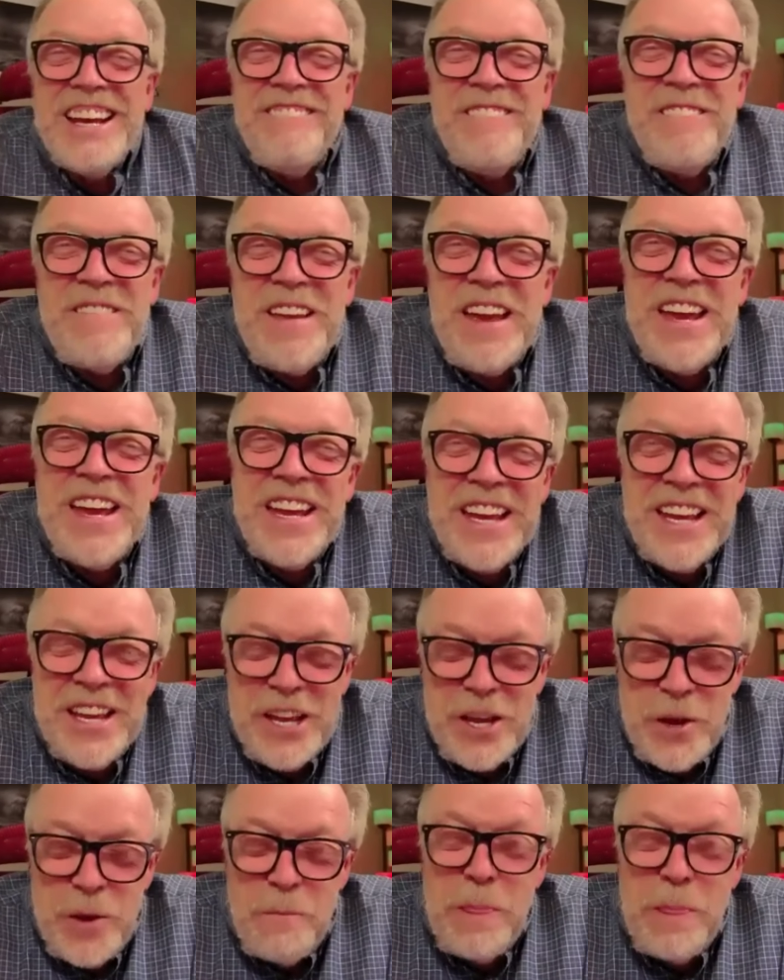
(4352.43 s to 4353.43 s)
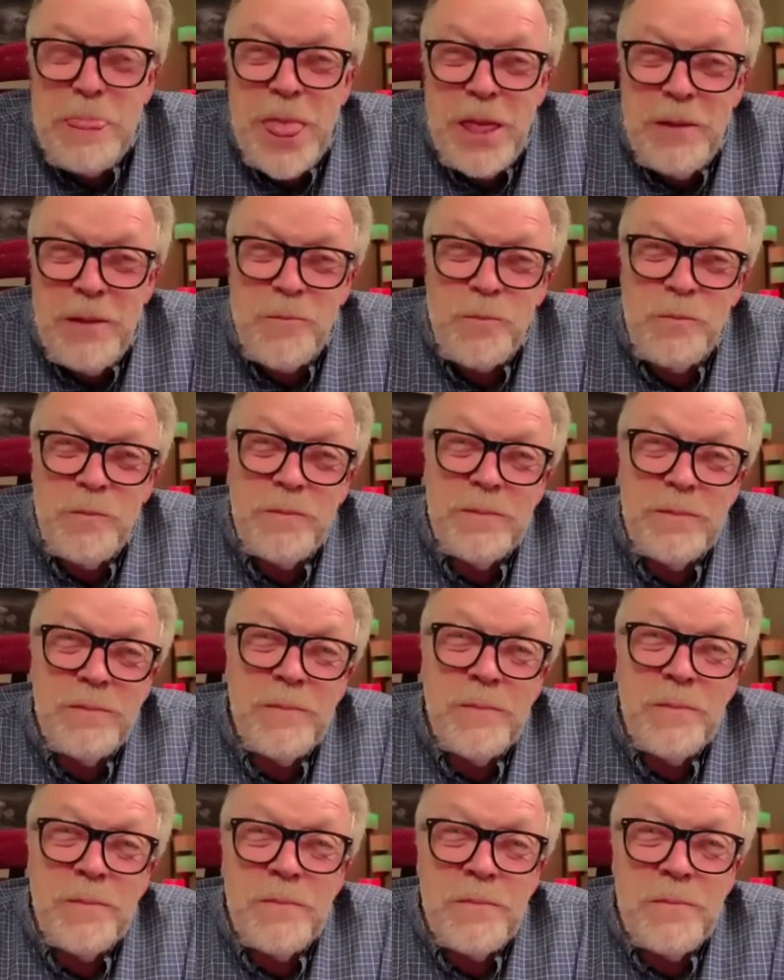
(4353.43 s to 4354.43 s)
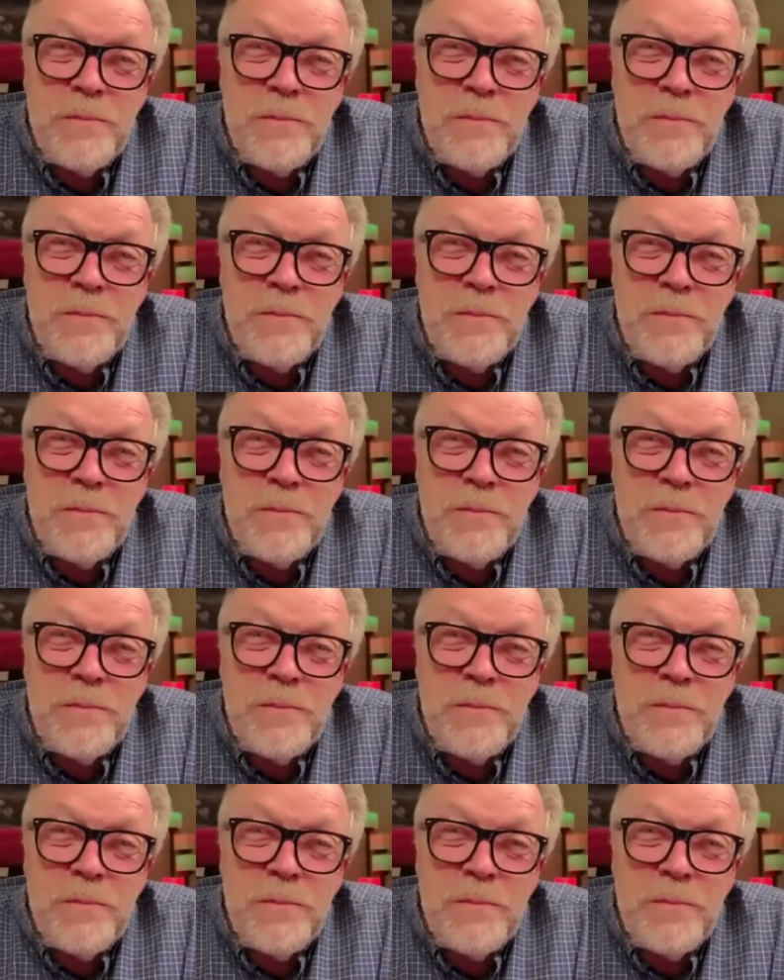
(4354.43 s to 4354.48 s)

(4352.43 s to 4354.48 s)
Working with Kevin reminds me